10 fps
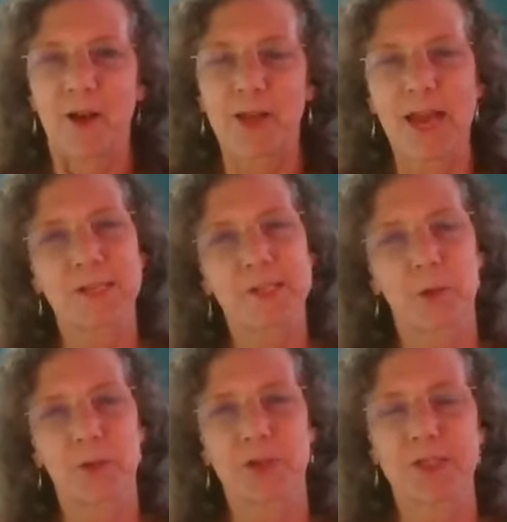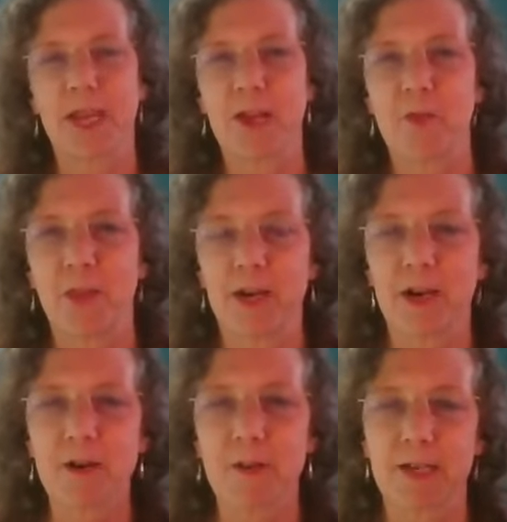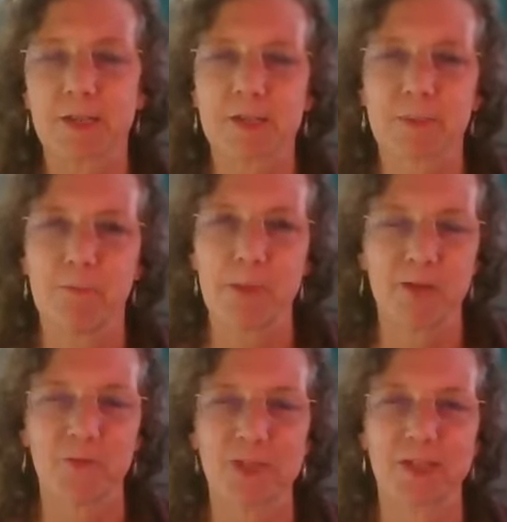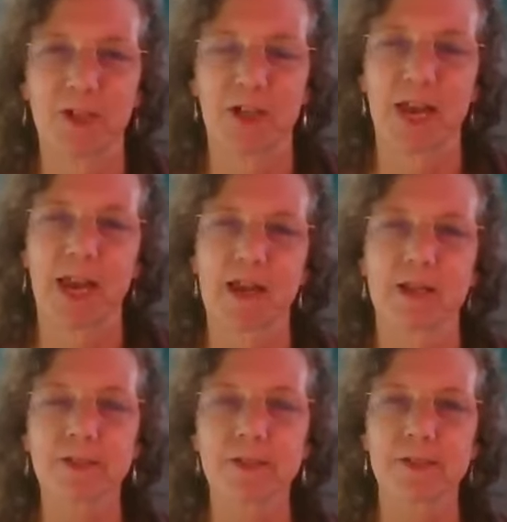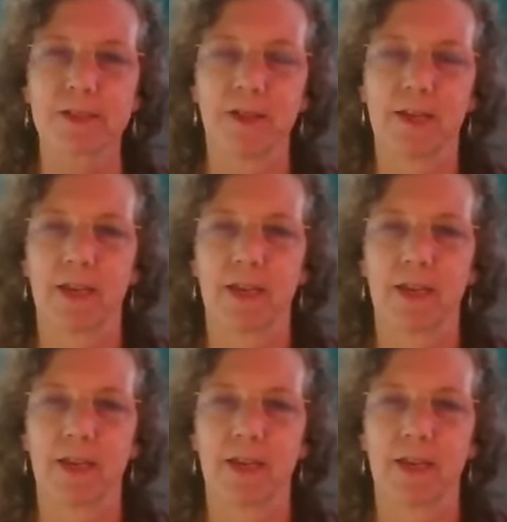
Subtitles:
Okay, so we'll just end there. That's Metaphysical Hands,